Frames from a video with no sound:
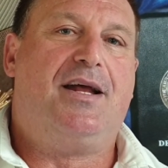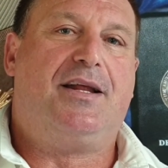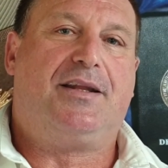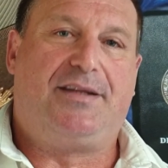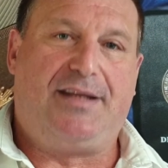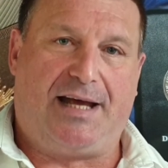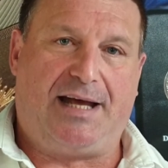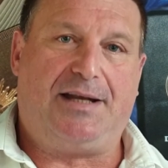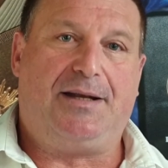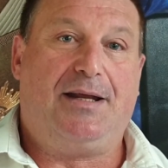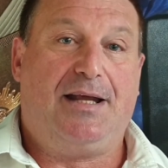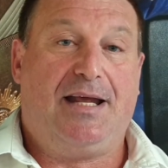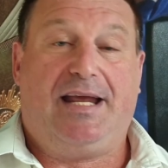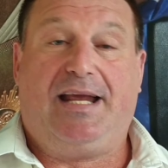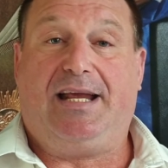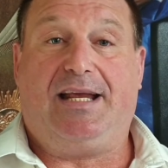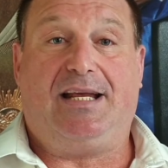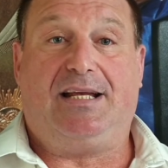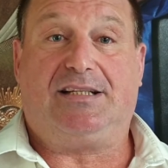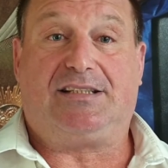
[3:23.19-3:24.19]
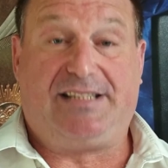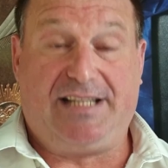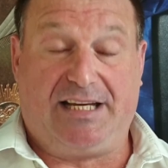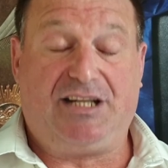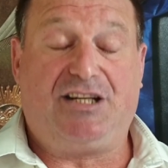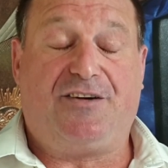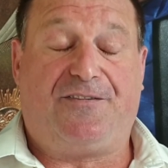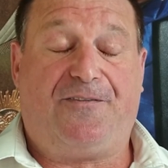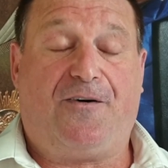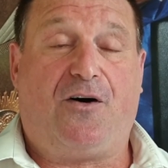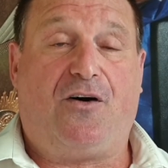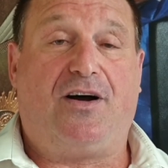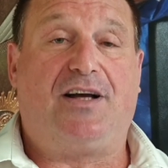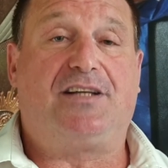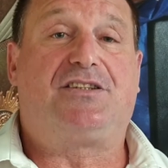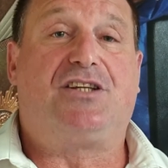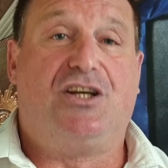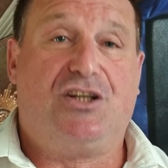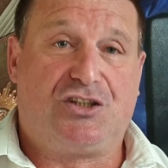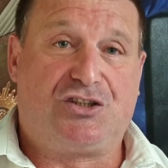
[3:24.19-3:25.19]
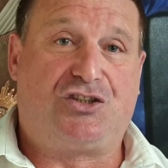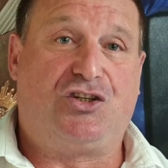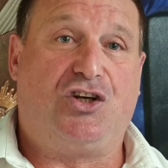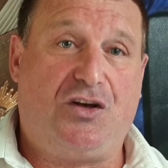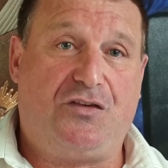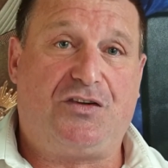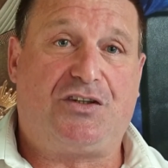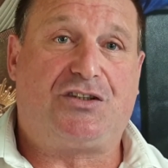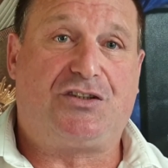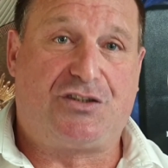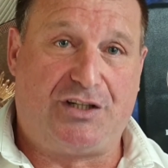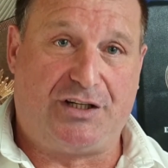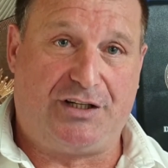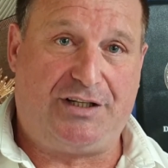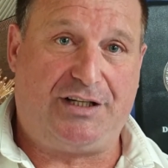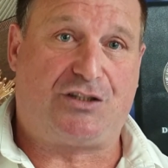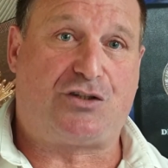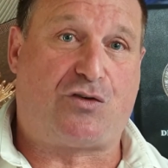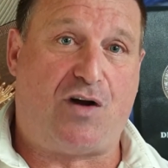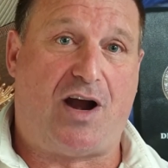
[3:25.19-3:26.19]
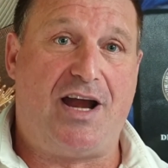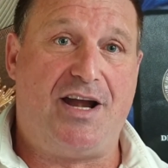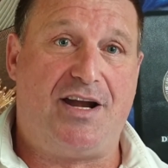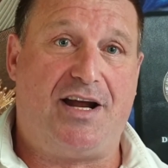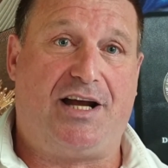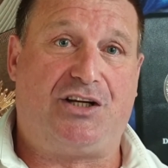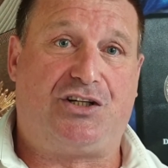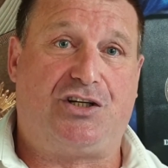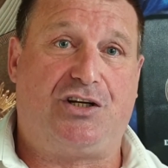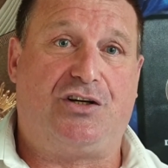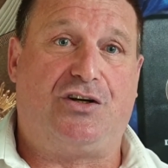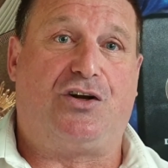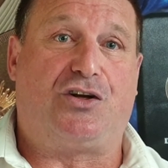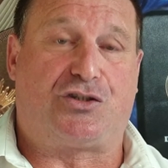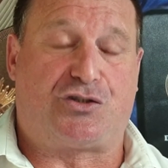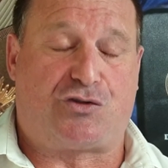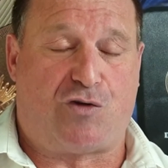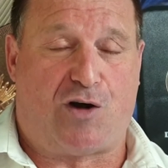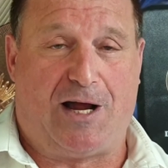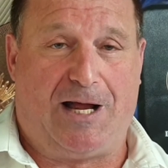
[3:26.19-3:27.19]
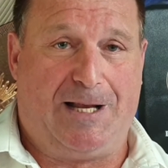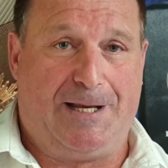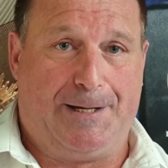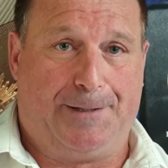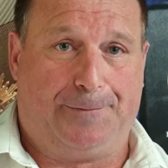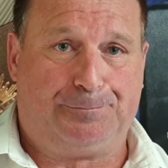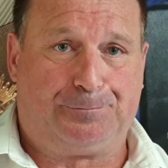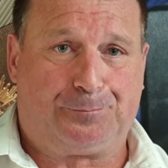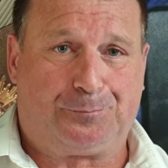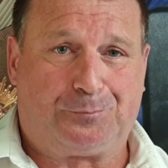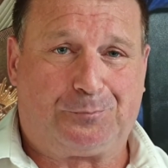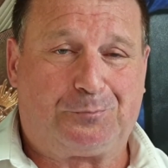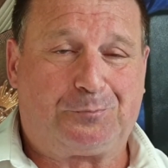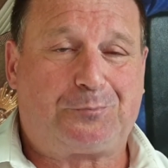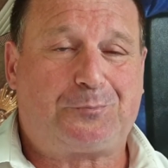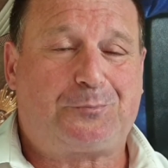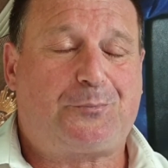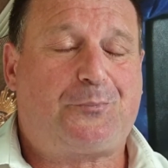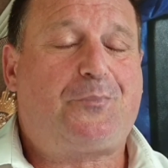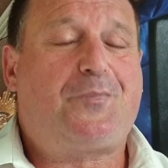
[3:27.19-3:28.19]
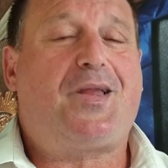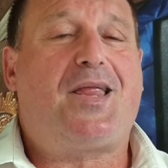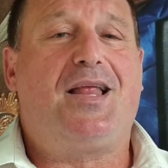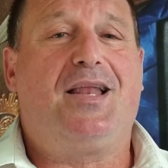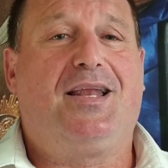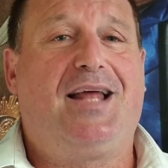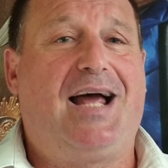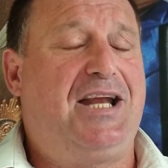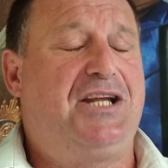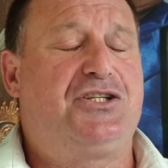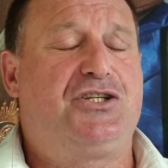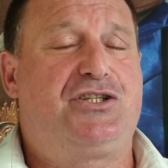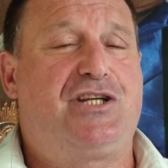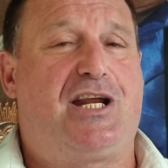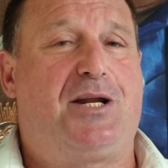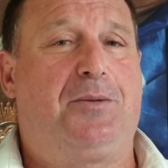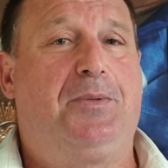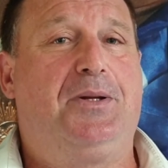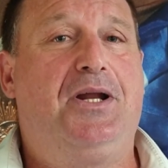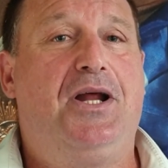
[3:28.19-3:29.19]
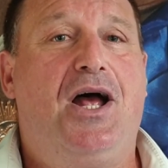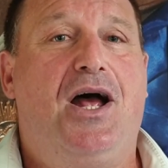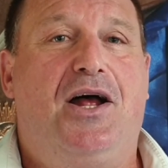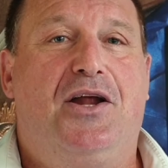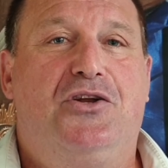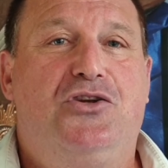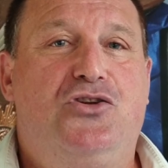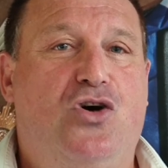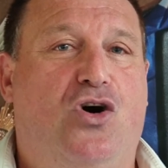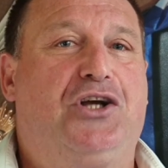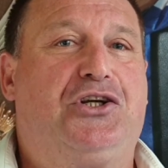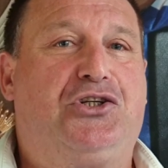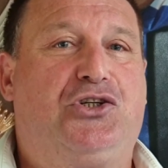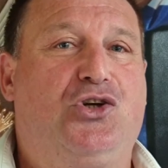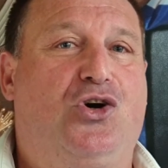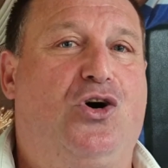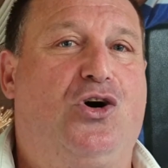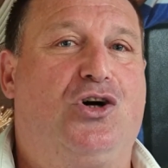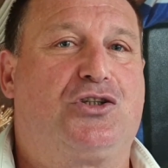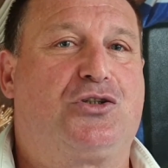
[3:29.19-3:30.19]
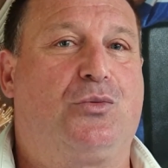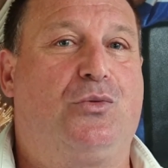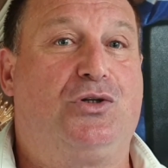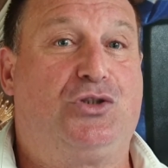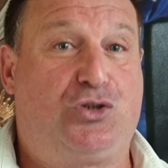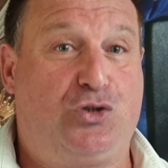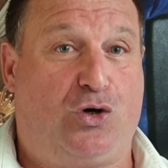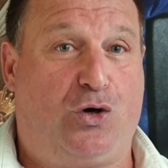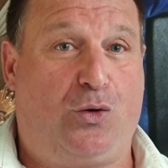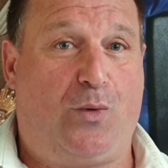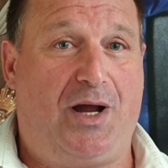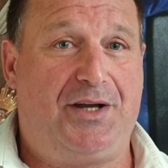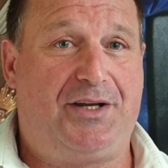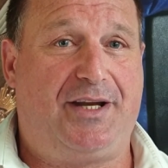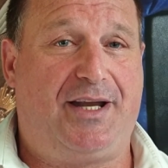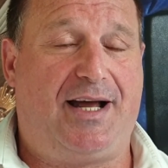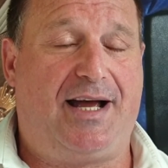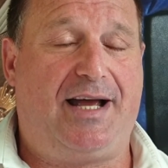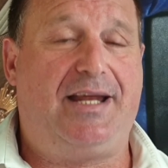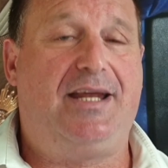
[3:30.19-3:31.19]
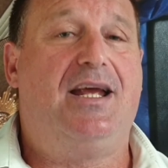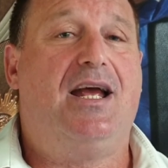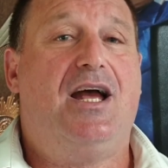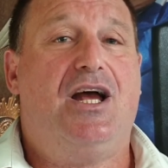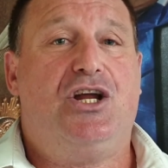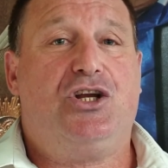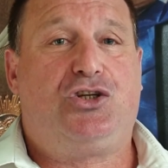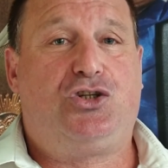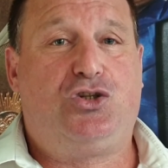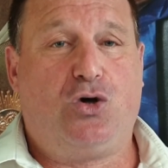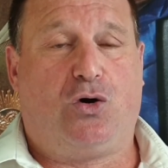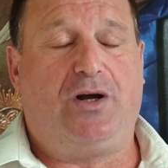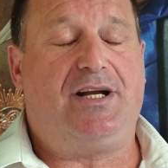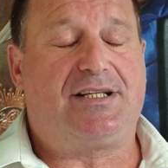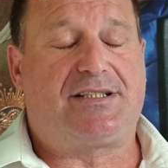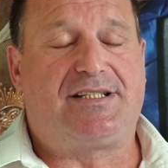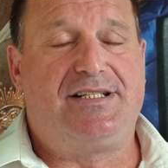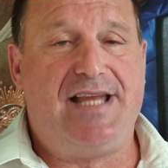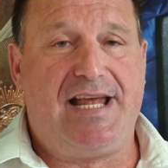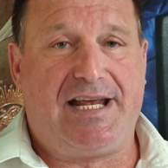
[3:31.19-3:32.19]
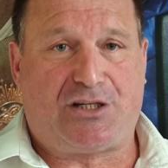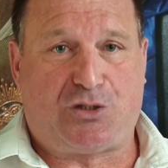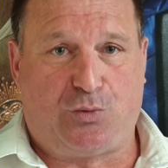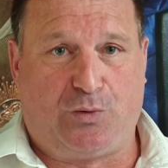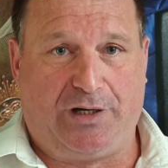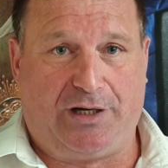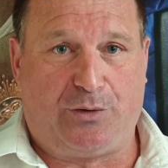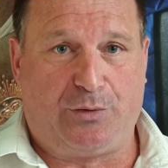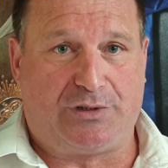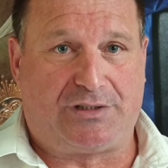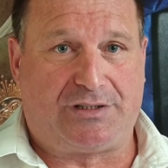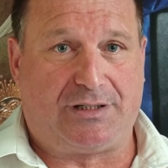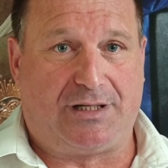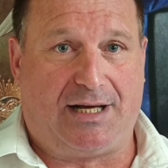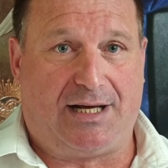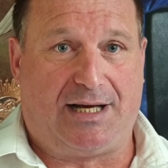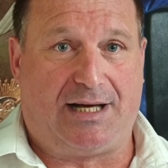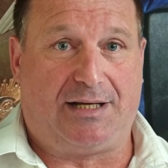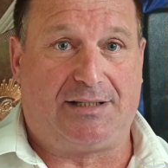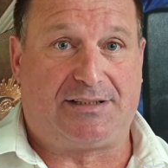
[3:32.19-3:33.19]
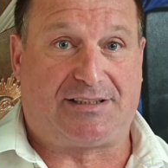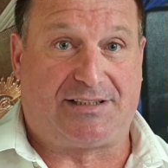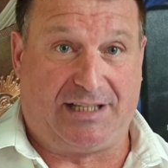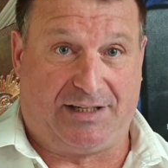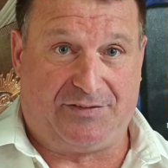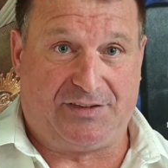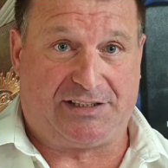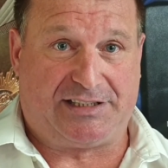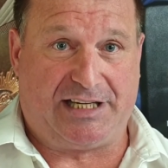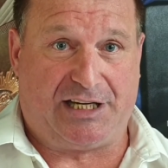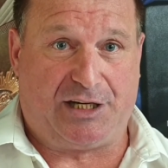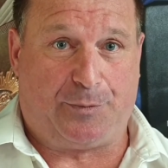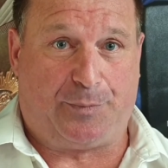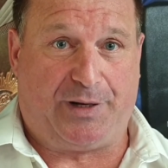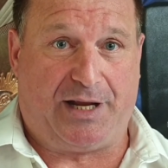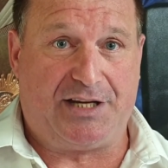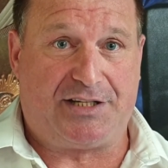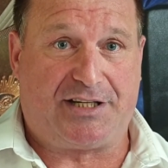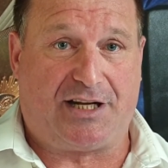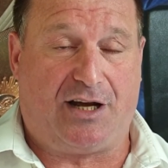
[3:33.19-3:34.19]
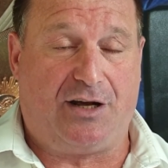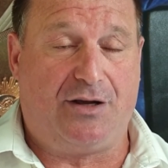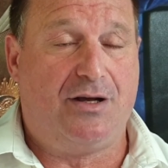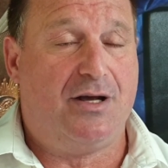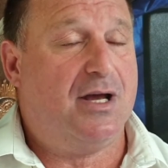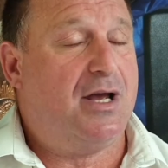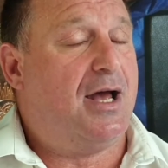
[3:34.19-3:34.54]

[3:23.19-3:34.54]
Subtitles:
that it signifies service to this great nation, Australia. Ladies and gentlemen, nice short one today. Join us next week with Stephen Centipento